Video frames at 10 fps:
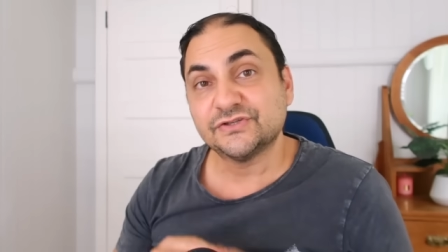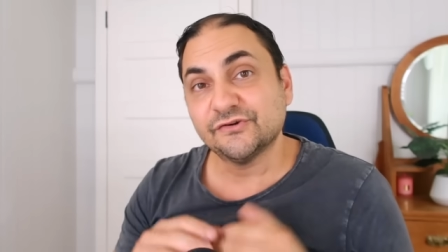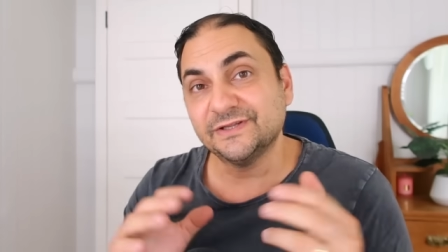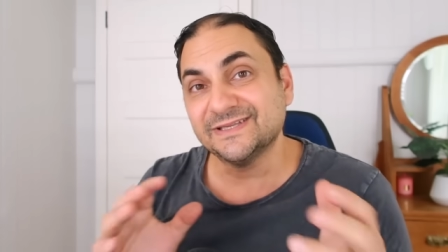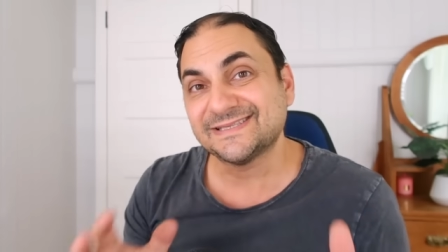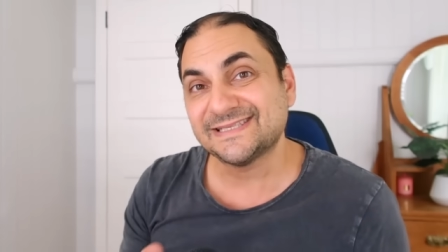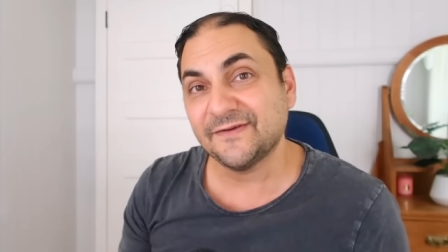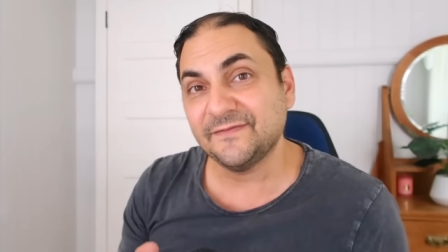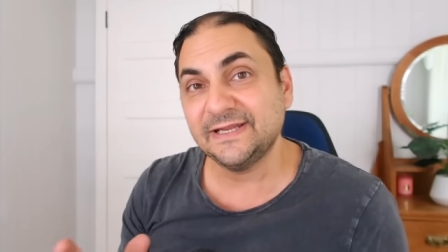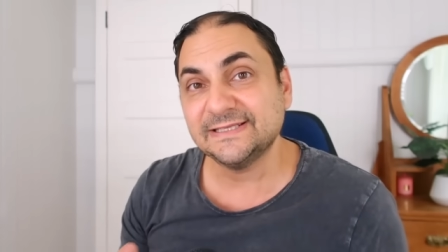during the
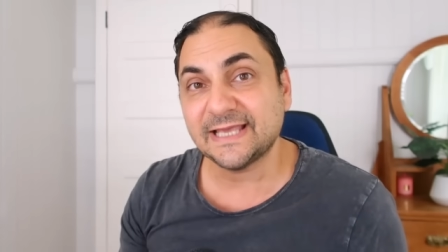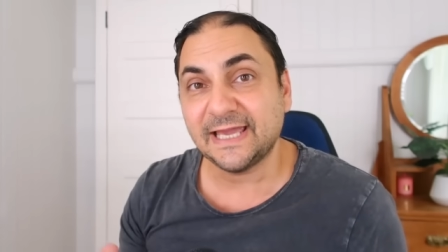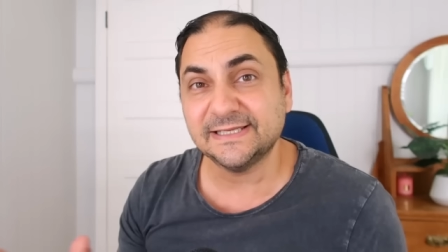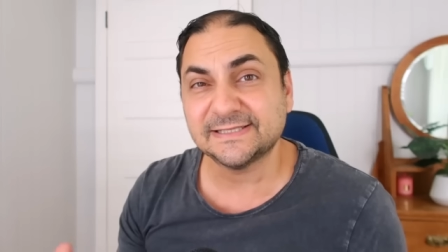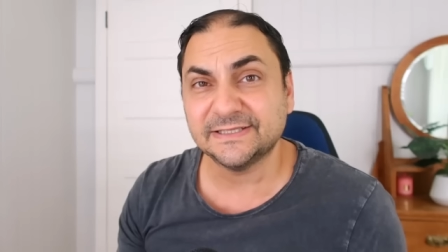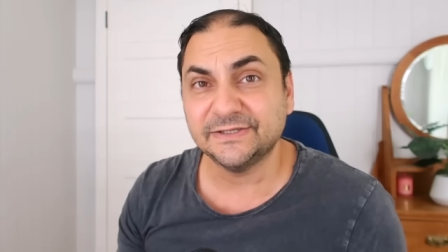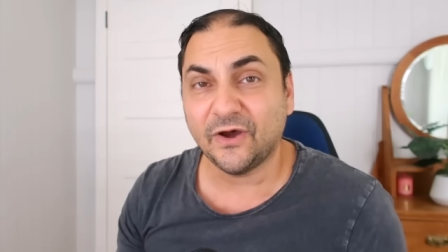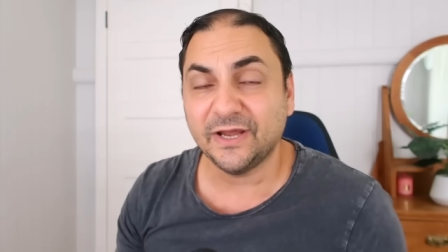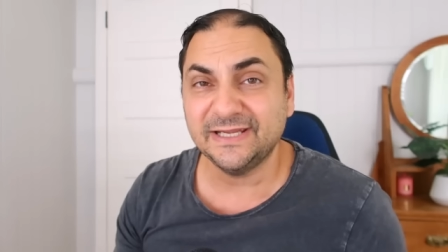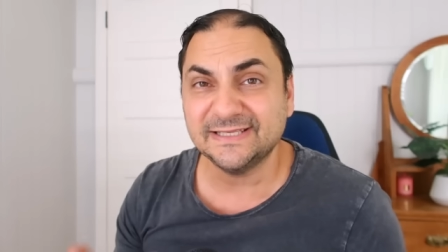70s, 80s, and
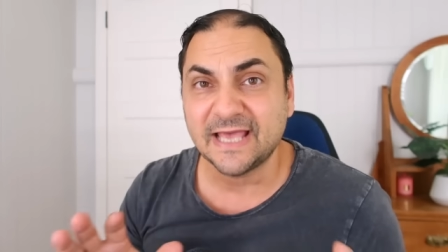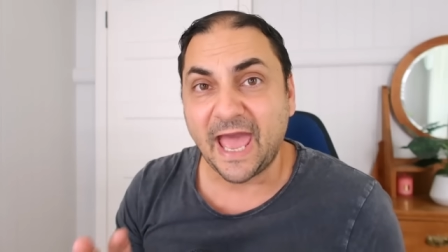90s,